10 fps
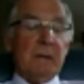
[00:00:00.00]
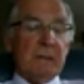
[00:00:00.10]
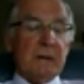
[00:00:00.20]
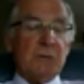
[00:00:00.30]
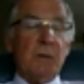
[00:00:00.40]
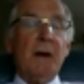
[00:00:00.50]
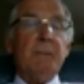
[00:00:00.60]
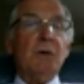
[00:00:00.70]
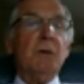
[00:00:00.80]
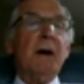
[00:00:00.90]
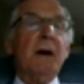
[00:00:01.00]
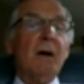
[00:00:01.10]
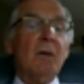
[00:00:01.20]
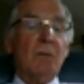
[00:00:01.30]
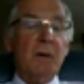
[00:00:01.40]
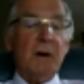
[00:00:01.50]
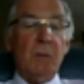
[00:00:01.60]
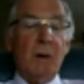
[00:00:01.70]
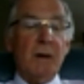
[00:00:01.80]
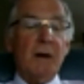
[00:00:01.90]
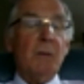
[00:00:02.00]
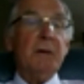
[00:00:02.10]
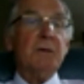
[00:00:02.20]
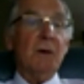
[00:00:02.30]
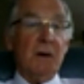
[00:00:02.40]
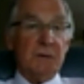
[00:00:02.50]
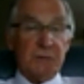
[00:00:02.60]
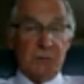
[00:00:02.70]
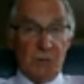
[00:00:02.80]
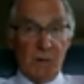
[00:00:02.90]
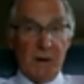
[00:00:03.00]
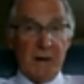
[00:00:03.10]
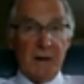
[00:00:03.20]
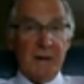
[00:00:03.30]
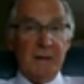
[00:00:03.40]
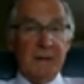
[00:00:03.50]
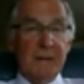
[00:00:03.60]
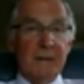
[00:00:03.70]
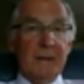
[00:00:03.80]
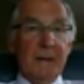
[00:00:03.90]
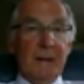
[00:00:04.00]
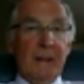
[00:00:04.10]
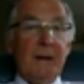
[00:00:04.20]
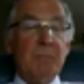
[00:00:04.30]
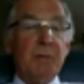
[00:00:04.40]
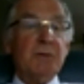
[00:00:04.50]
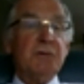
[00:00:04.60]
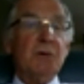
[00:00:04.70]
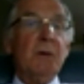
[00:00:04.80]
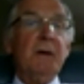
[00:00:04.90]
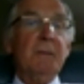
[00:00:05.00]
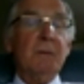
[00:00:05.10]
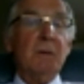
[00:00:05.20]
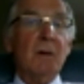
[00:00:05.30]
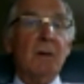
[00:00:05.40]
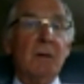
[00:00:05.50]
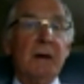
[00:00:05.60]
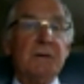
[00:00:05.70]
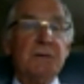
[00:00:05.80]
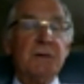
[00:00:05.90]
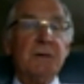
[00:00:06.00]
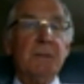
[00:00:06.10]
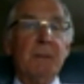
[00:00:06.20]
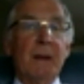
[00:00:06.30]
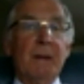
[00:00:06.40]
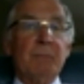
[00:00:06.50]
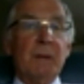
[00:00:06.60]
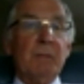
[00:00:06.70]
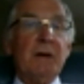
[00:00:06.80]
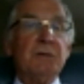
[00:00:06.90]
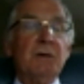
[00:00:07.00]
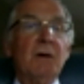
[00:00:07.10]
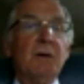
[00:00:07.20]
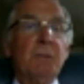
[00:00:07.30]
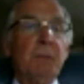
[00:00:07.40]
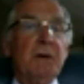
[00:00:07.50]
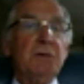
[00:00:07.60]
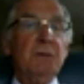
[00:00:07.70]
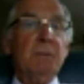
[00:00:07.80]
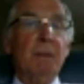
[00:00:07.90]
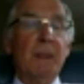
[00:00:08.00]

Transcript: is what I'm doing now really why I went to law school, why I am pursuing law as an occupation?